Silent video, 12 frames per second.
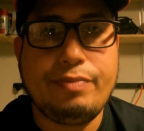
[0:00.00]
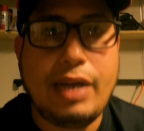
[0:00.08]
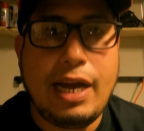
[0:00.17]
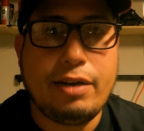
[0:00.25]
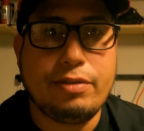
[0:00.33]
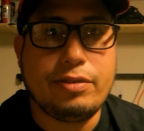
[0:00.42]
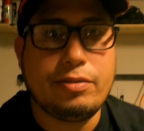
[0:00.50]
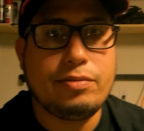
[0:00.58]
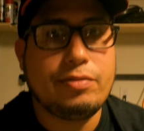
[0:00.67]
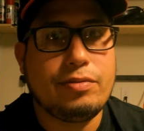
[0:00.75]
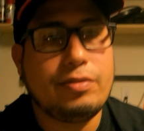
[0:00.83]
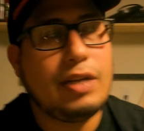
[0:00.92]
I don't know.
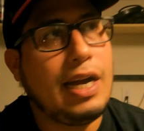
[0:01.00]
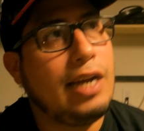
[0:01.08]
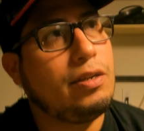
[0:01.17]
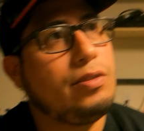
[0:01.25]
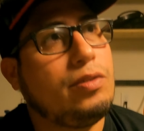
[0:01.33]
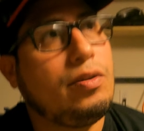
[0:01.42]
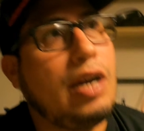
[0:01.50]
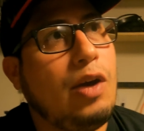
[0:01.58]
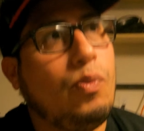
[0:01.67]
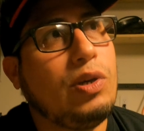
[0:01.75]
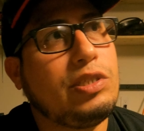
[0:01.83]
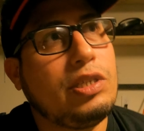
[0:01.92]
I don't know. I
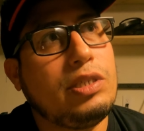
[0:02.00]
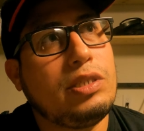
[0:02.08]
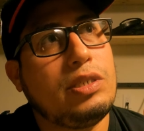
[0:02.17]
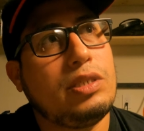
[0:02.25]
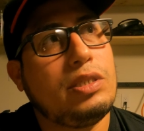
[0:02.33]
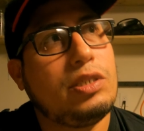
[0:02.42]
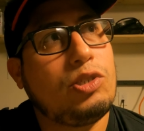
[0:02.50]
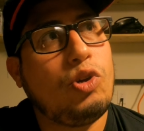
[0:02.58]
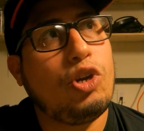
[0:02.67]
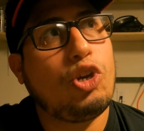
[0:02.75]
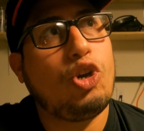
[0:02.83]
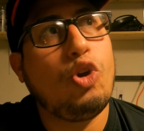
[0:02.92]
wasn't
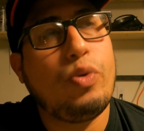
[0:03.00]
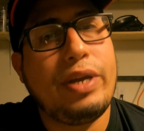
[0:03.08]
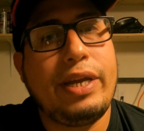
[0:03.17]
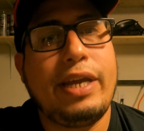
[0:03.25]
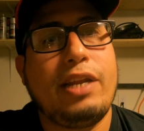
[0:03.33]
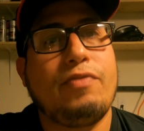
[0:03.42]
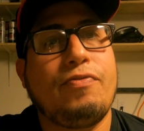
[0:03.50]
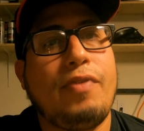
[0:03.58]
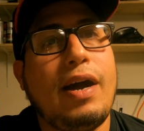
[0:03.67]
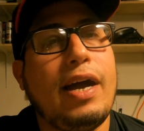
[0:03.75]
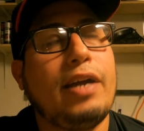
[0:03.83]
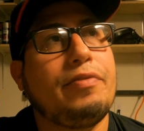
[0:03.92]
gonna go
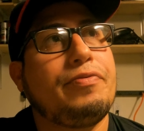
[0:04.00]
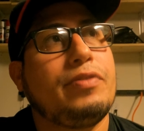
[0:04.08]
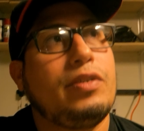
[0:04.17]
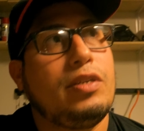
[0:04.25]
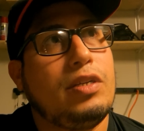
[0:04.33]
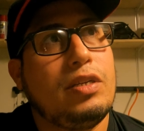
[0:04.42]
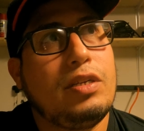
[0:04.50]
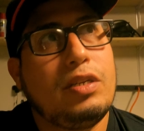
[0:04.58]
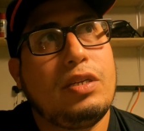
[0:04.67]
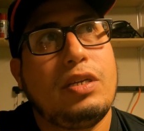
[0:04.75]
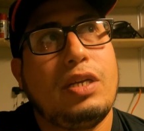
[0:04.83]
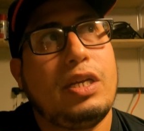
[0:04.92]
E85
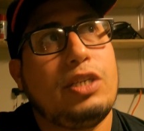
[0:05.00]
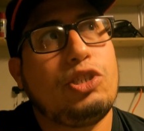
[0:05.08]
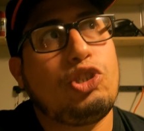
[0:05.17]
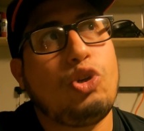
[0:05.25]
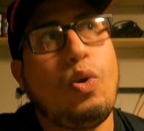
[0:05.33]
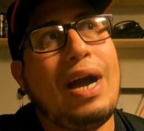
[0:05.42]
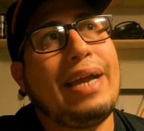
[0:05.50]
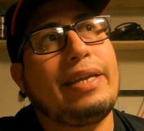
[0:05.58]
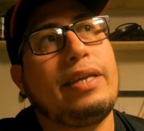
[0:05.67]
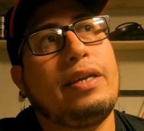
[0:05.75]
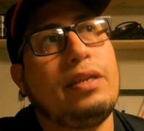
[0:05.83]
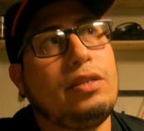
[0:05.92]
so I
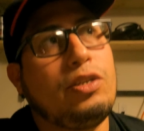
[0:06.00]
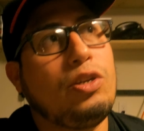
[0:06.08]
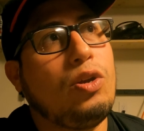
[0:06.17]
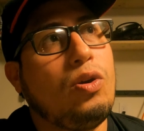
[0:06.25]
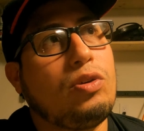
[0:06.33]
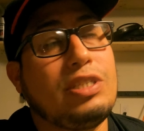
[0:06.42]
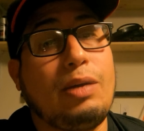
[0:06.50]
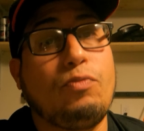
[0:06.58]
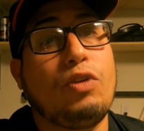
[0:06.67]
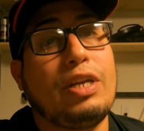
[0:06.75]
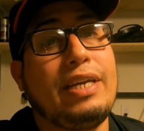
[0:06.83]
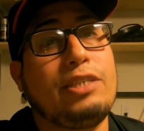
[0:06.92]
can, because
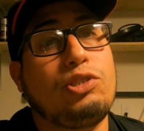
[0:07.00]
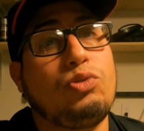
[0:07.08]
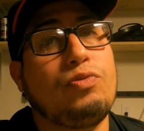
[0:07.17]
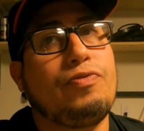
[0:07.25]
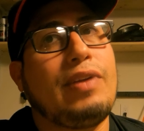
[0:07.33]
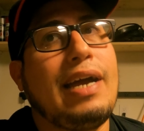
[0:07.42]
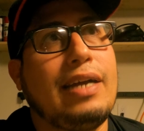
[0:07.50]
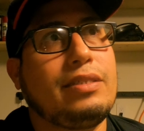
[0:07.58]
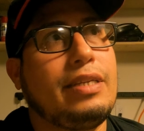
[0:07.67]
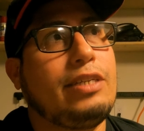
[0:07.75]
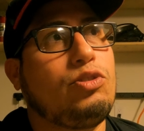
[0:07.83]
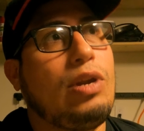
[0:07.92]
I'm running ECU flash
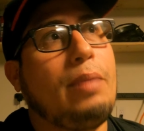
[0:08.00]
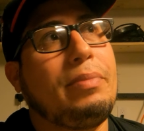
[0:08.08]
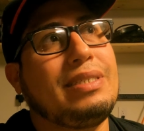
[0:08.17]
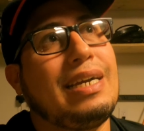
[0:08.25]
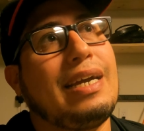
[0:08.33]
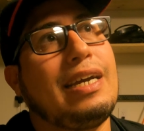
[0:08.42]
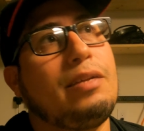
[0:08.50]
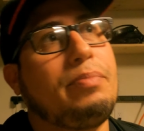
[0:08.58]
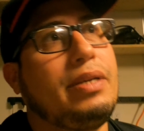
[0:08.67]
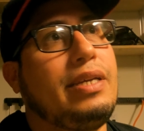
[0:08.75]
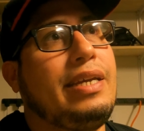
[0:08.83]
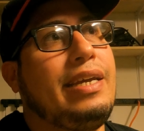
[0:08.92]
then, so that means I gotta
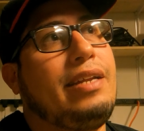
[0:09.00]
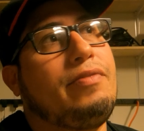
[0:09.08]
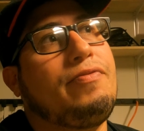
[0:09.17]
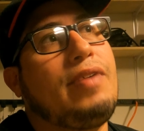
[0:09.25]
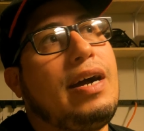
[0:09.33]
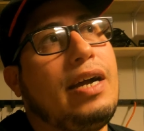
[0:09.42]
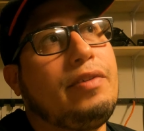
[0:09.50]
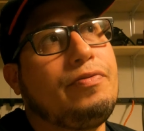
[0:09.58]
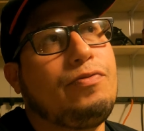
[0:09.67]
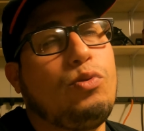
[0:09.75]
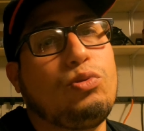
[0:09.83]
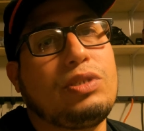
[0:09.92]
be E85
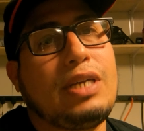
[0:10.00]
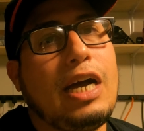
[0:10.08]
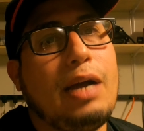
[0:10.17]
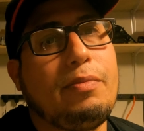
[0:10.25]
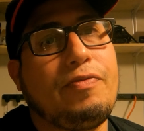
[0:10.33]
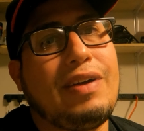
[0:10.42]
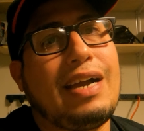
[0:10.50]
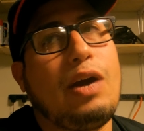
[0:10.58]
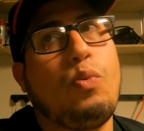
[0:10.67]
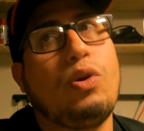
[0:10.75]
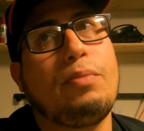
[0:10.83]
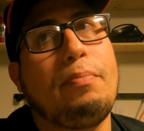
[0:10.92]
full time if I
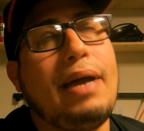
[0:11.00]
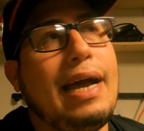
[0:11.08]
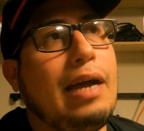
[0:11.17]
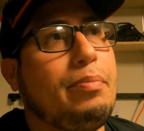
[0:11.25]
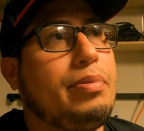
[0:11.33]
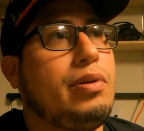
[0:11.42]
got one map.